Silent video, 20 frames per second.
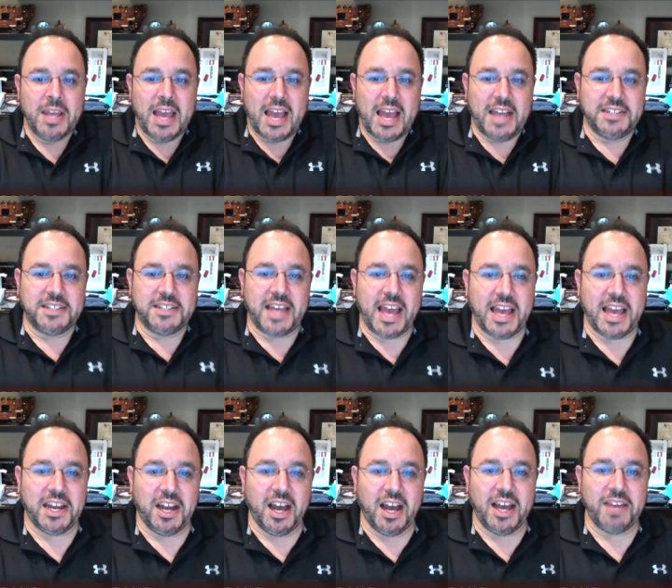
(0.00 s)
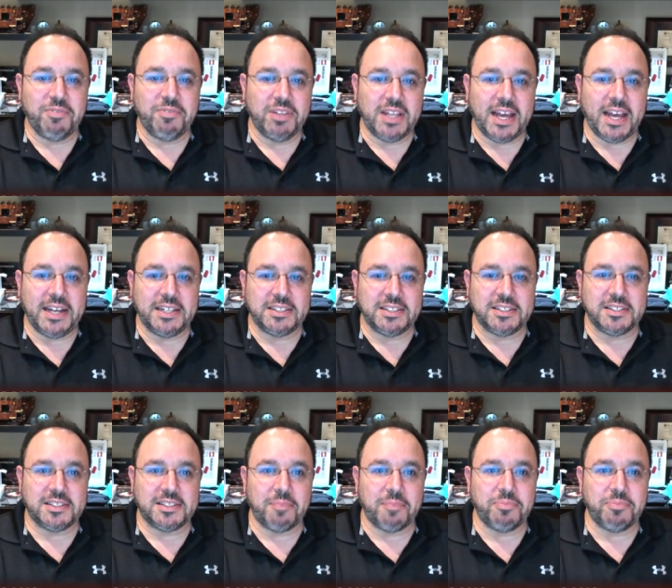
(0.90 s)
And can I relate it to
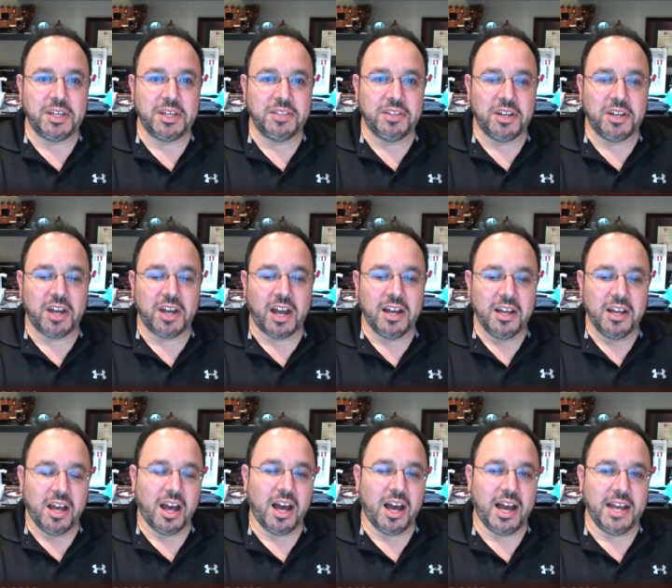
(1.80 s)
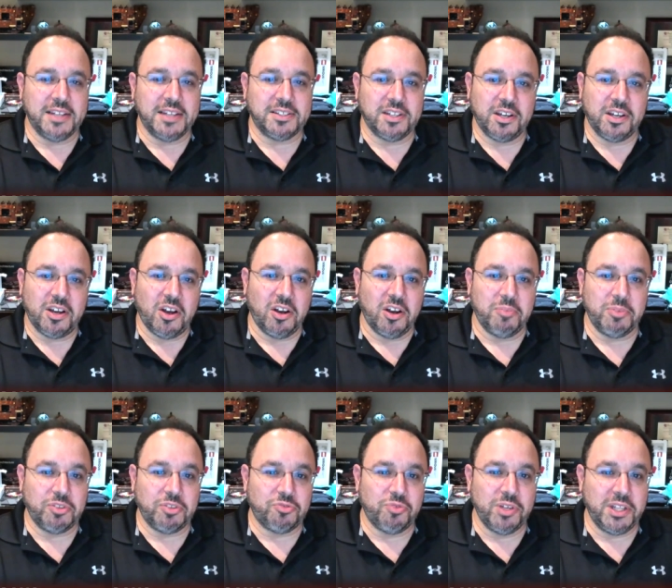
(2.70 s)
something that I, as an
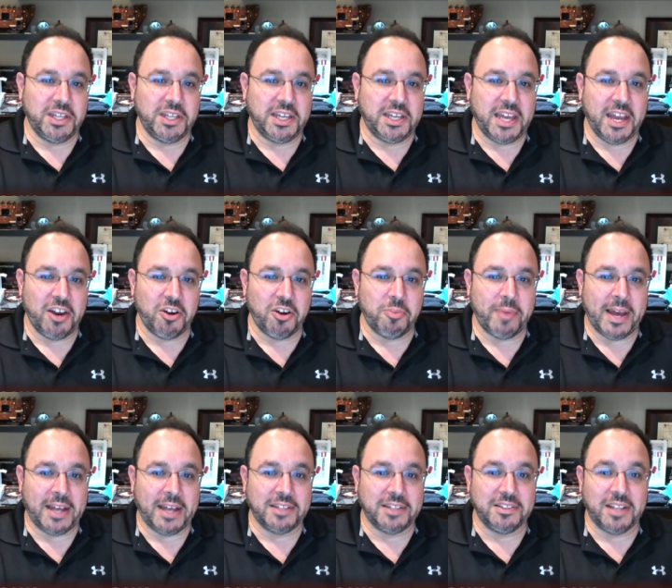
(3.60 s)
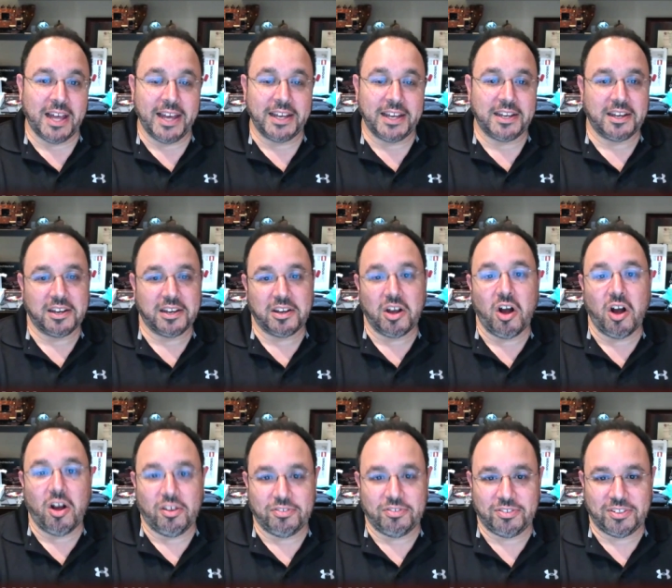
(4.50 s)
economist, really care about, like
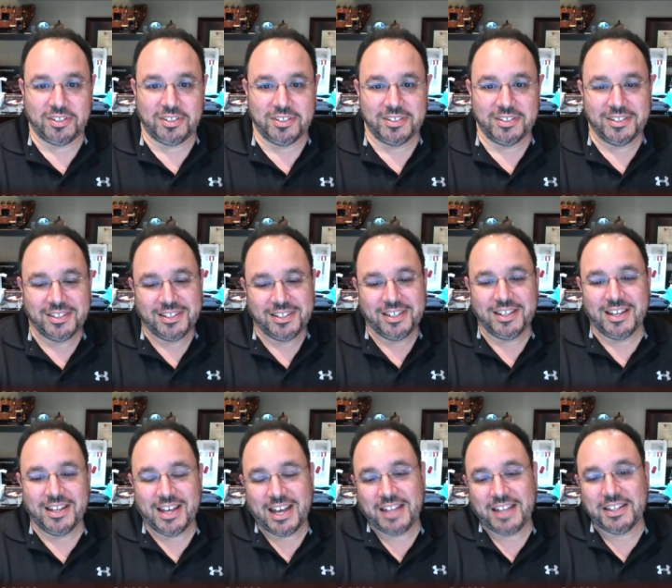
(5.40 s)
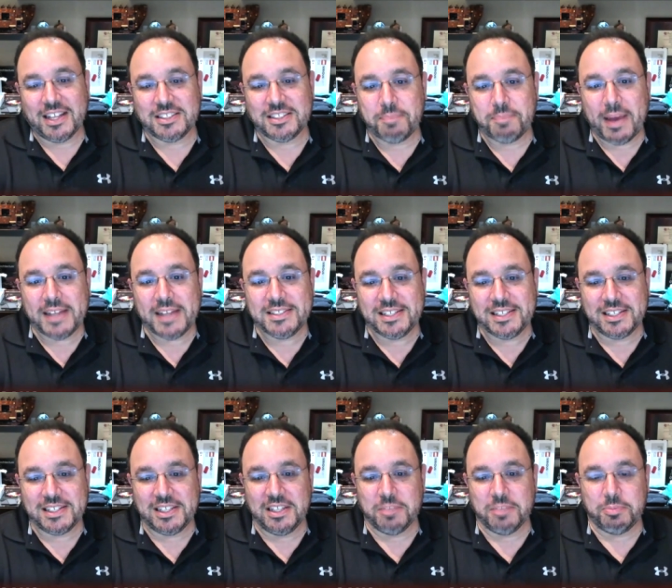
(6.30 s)
cost? And that's
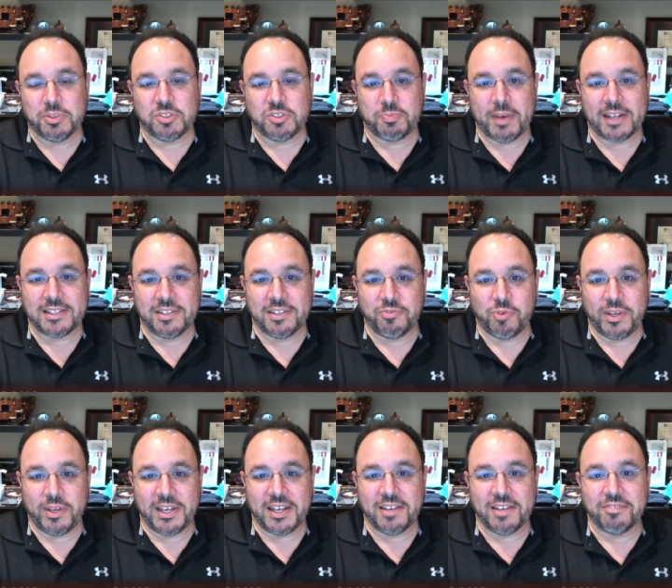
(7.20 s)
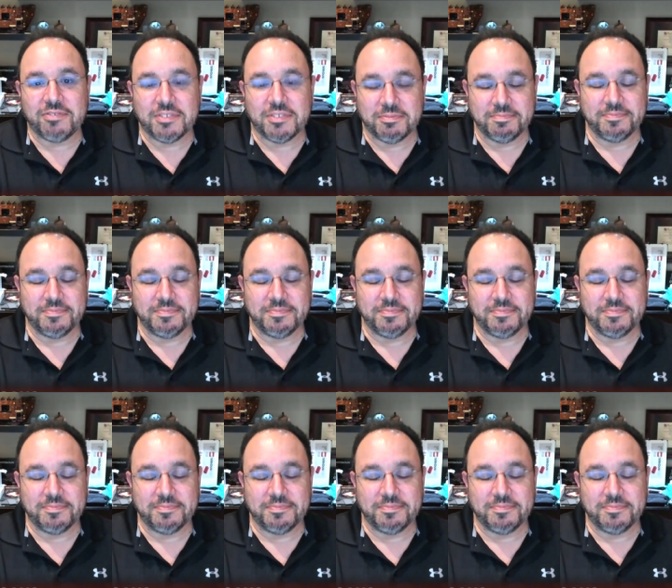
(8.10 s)
basically the perspective we give.